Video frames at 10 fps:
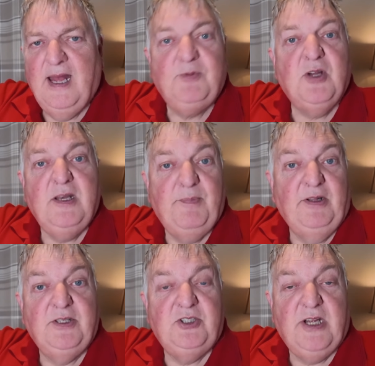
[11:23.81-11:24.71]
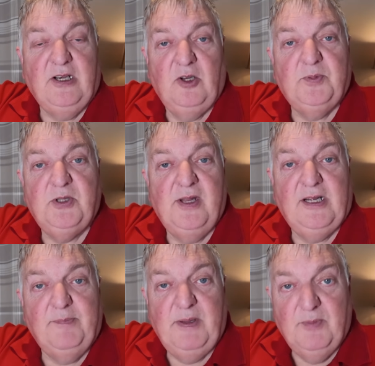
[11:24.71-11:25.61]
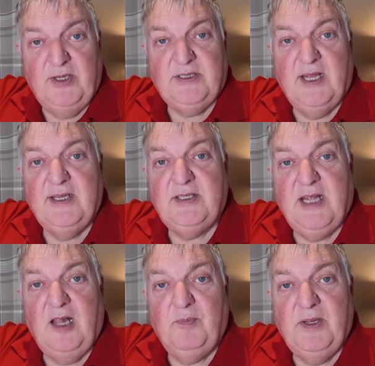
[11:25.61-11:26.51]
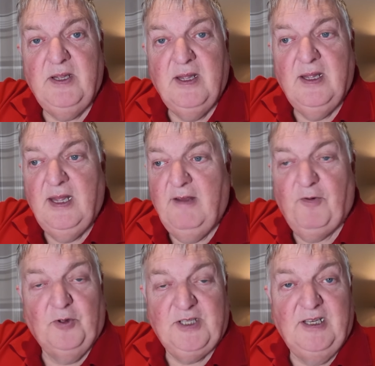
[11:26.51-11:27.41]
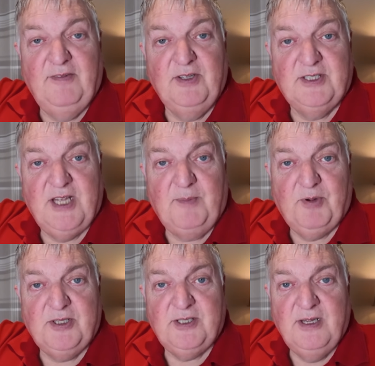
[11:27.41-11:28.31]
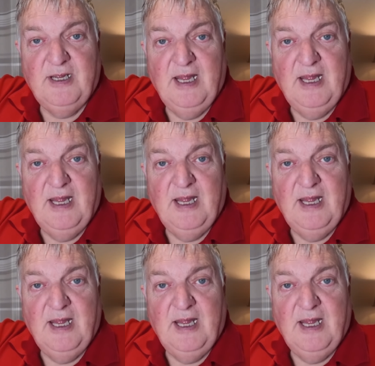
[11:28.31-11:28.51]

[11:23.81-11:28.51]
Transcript: I'm trying to build this channel up so that I can be monetized to help me afford to live in Cyprus.